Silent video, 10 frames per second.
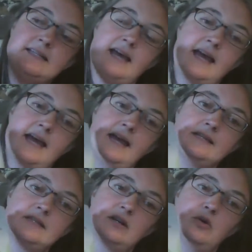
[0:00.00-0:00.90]
and the
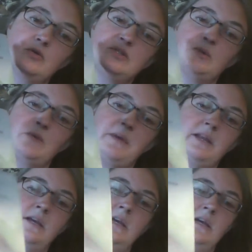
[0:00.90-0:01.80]
aunt go
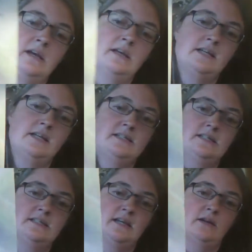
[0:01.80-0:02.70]
swimming, and Daisy
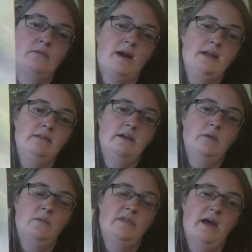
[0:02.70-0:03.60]
stayed right
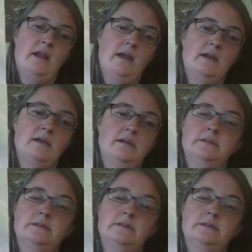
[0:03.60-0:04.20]
there with that egg.